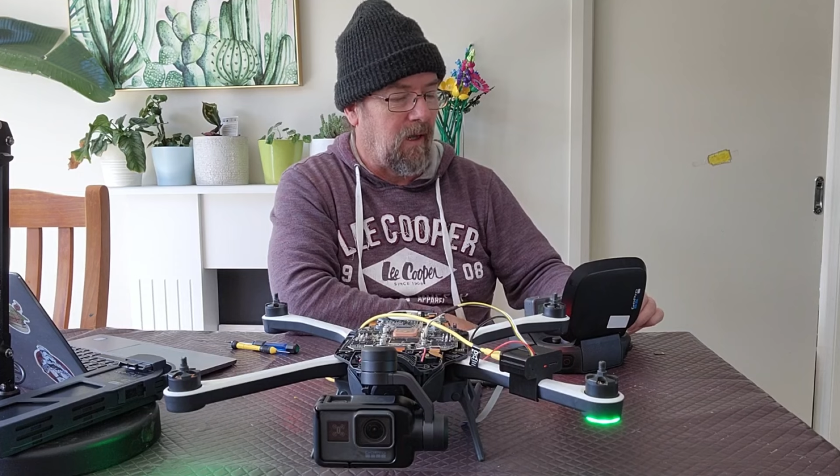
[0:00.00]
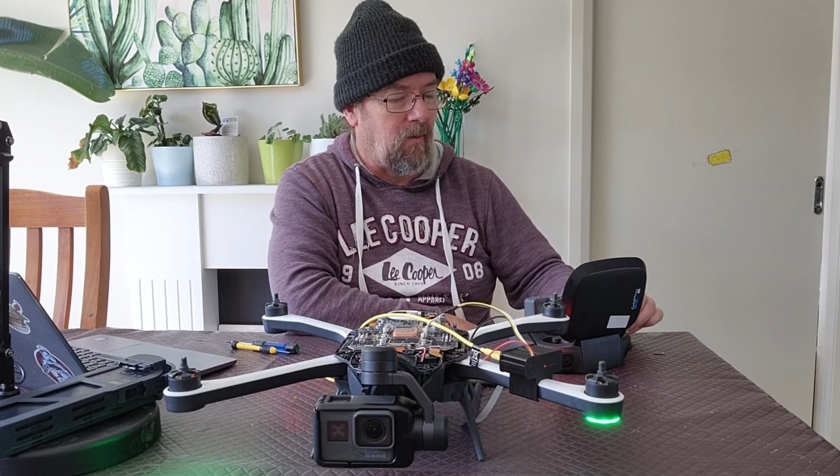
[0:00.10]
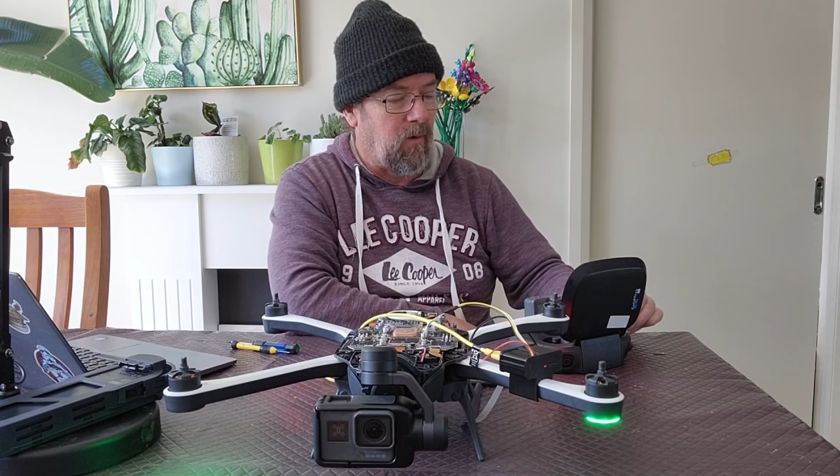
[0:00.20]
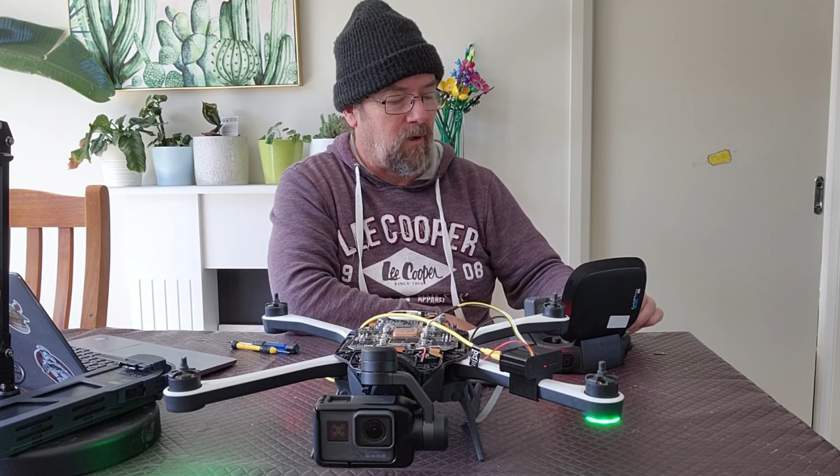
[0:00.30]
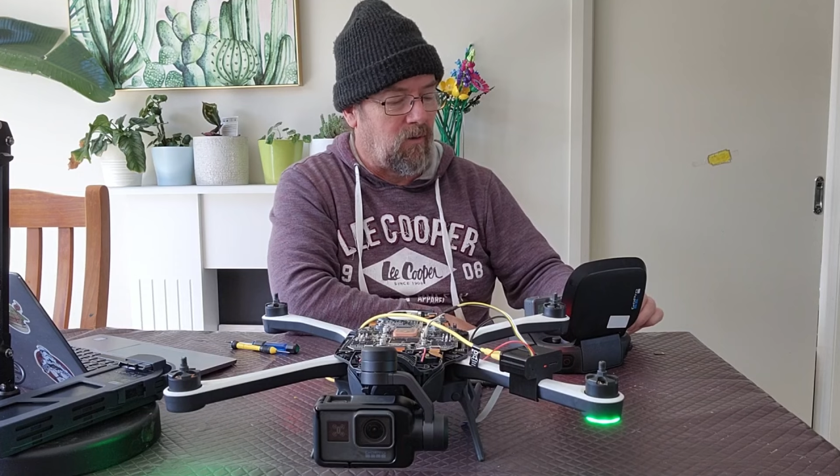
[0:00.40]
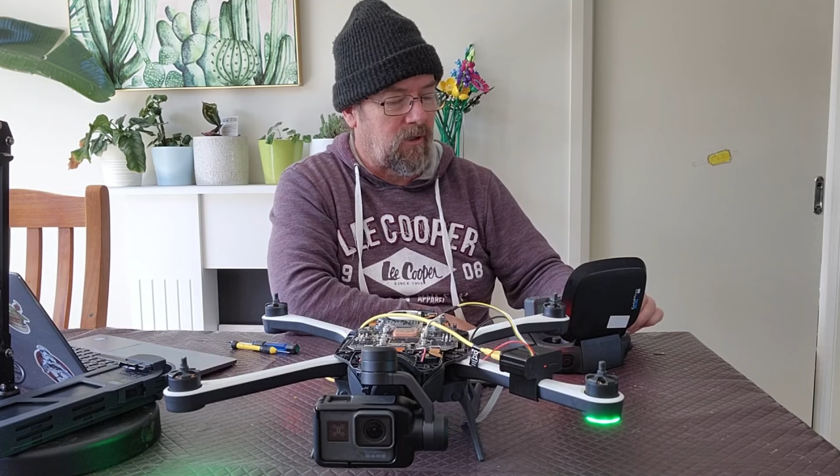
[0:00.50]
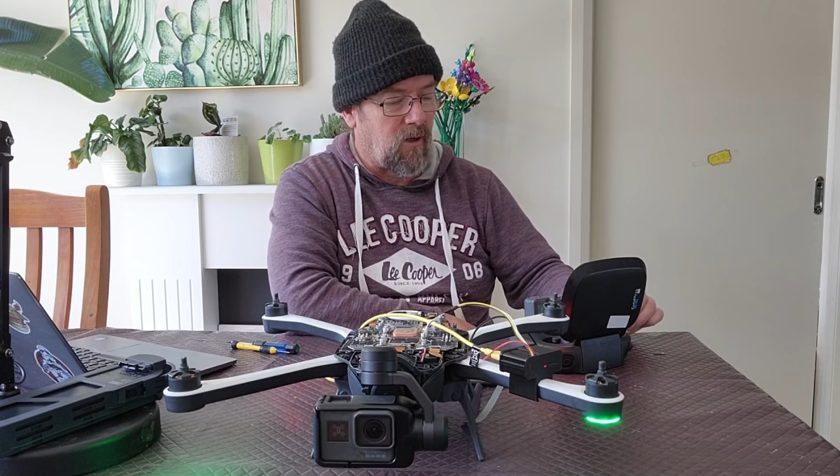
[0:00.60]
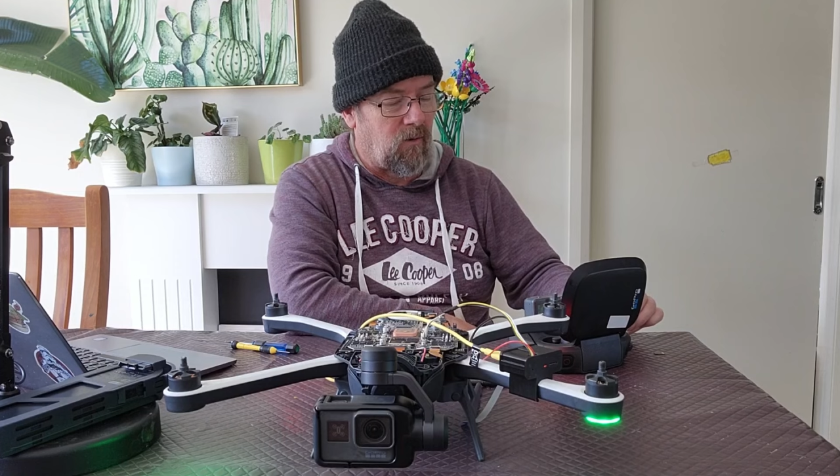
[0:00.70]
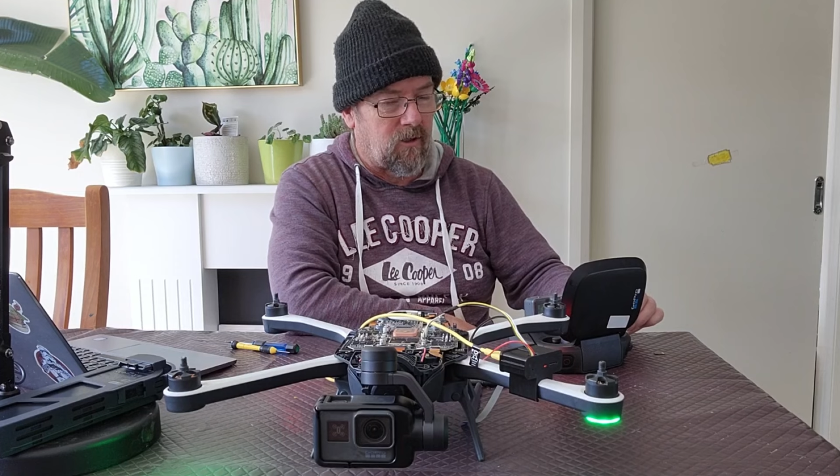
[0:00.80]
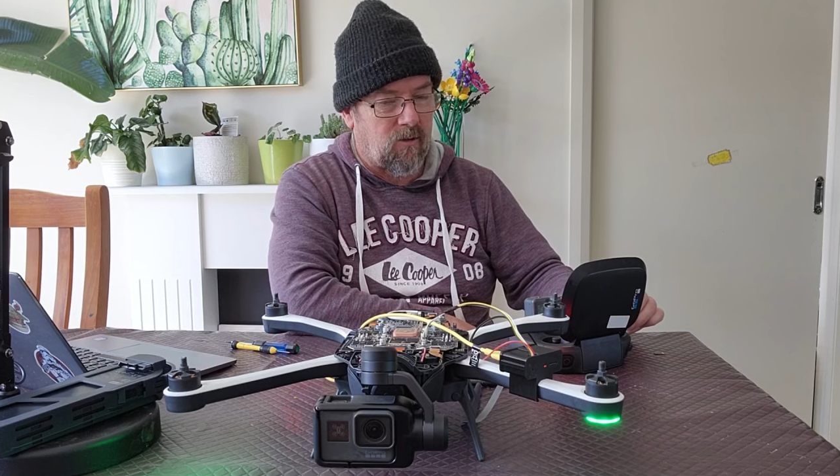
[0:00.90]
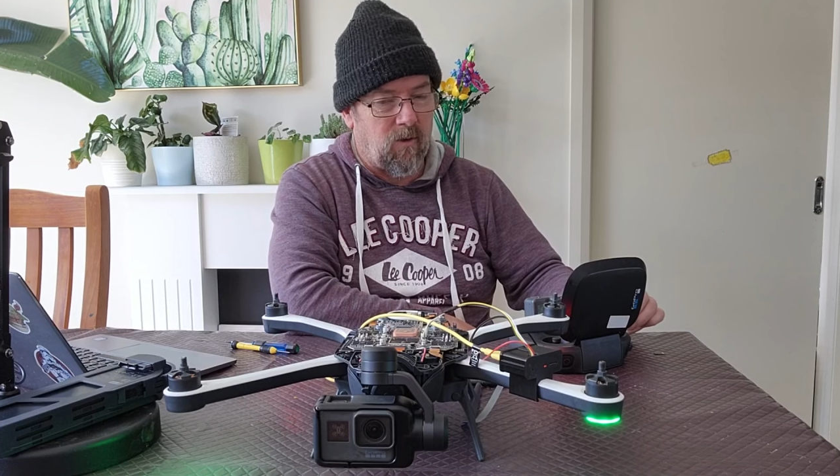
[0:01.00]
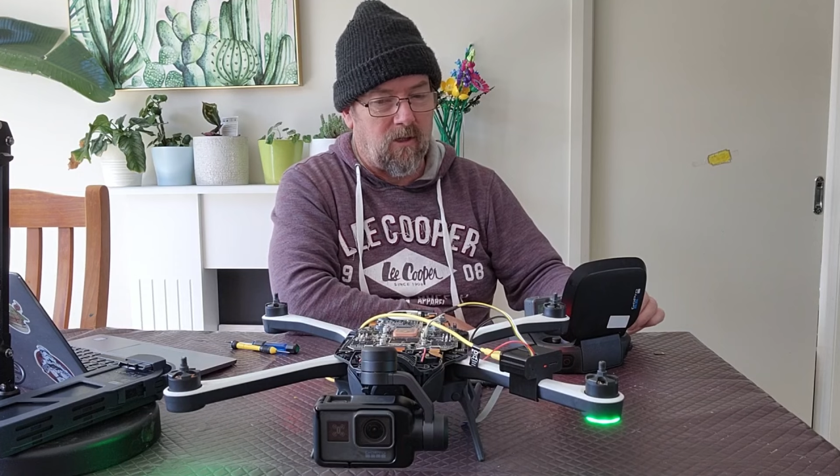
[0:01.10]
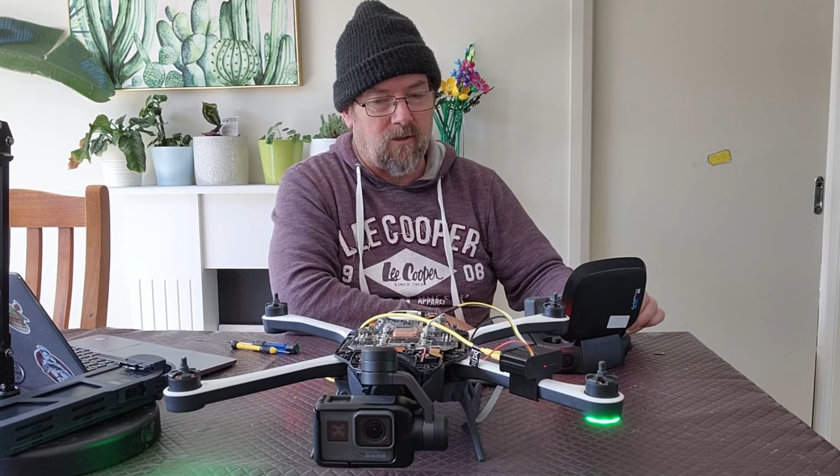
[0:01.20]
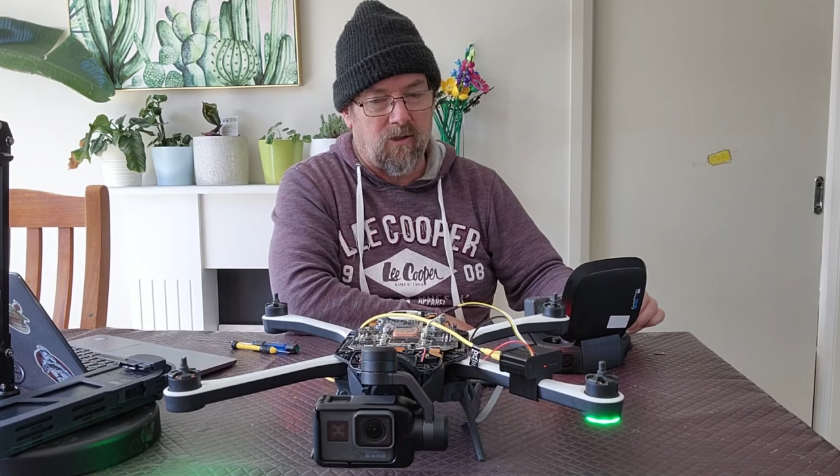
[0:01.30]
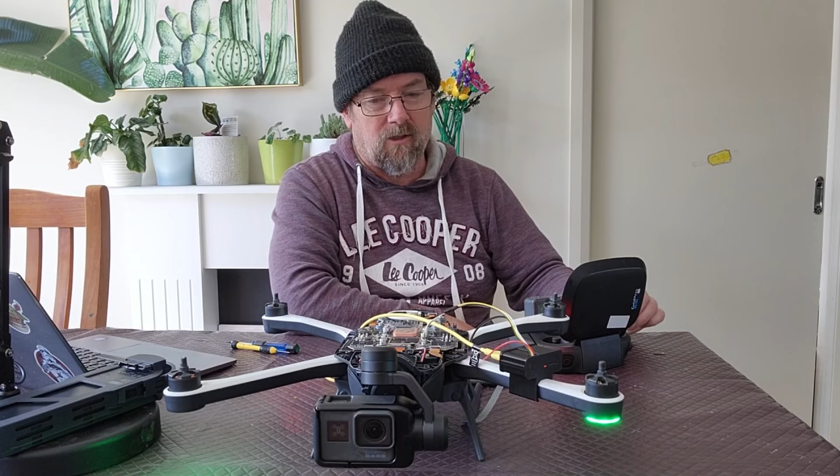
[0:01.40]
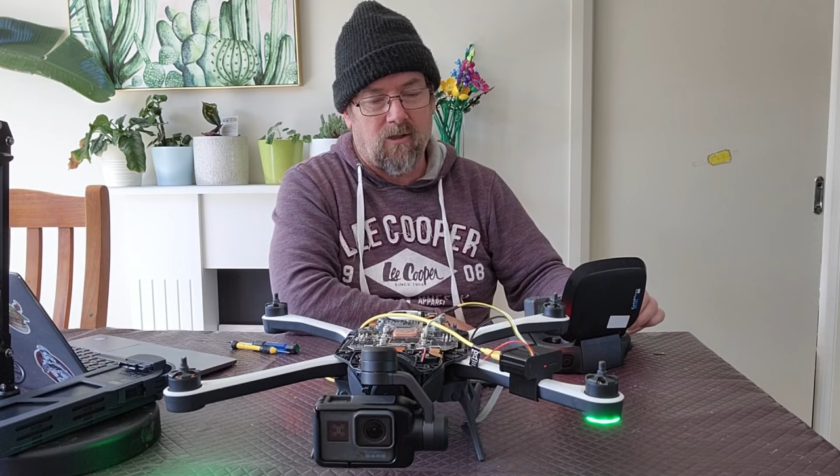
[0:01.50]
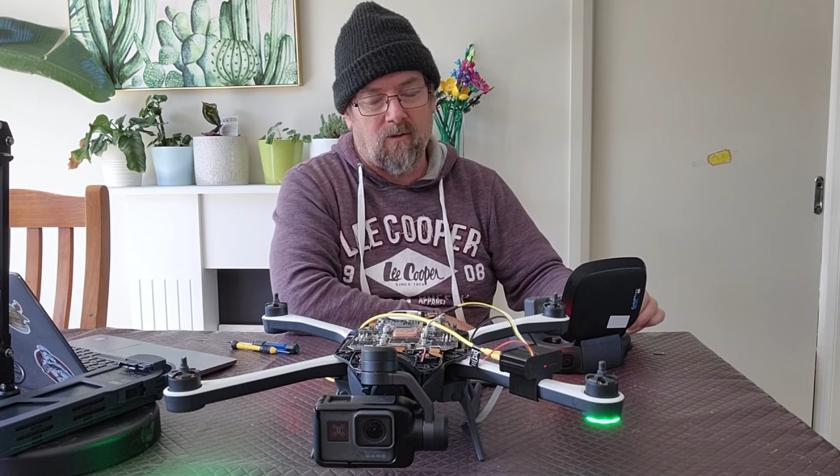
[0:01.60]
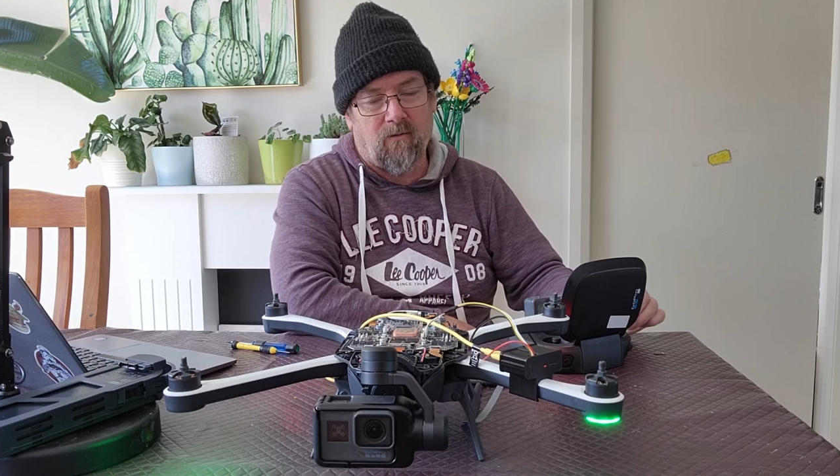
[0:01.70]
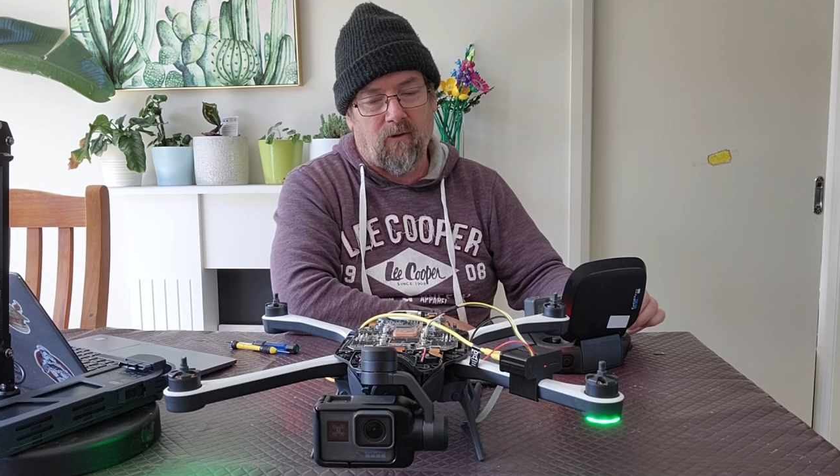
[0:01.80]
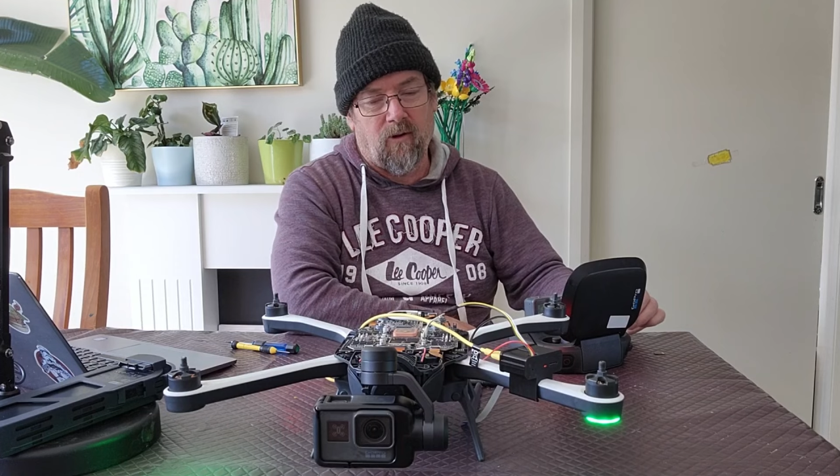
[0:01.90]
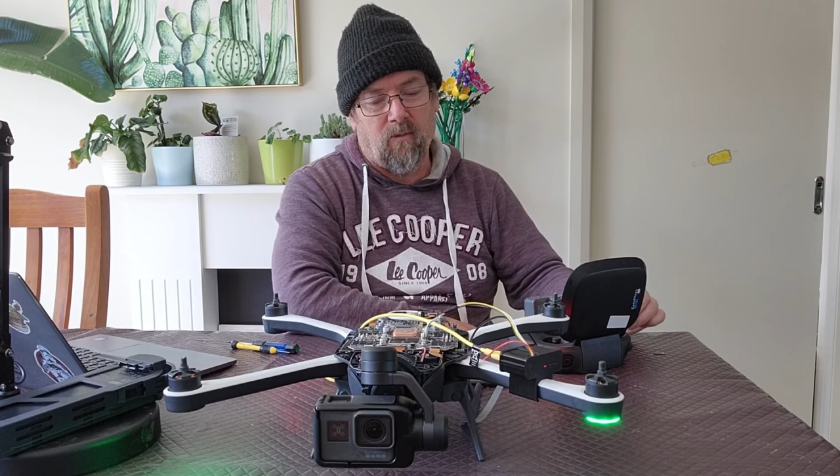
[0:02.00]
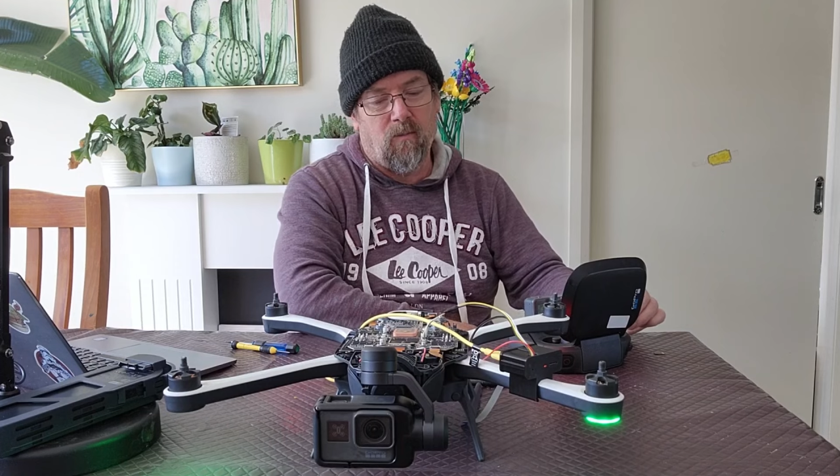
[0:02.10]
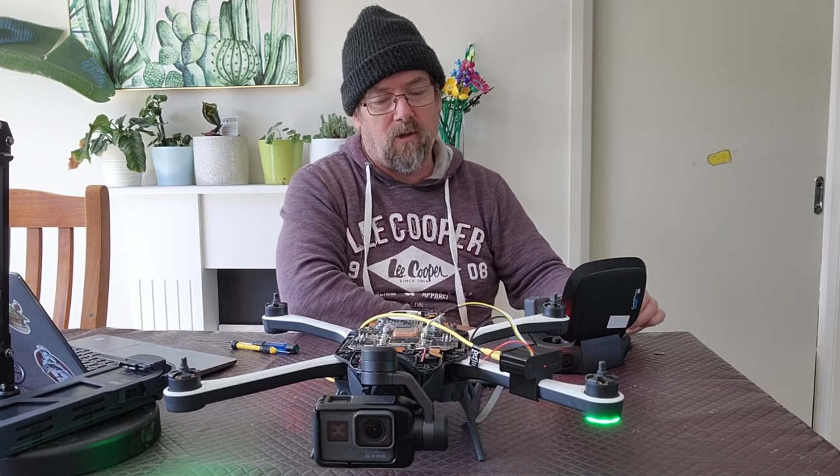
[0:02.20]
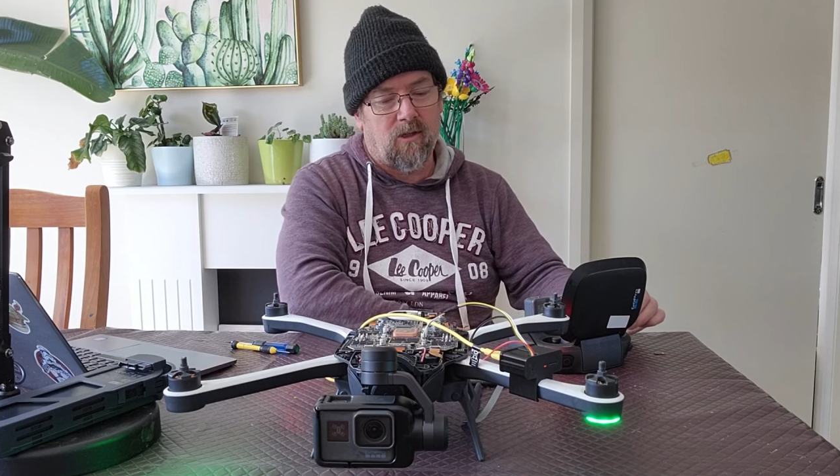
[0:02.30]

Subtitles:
It also wants me to just confirm what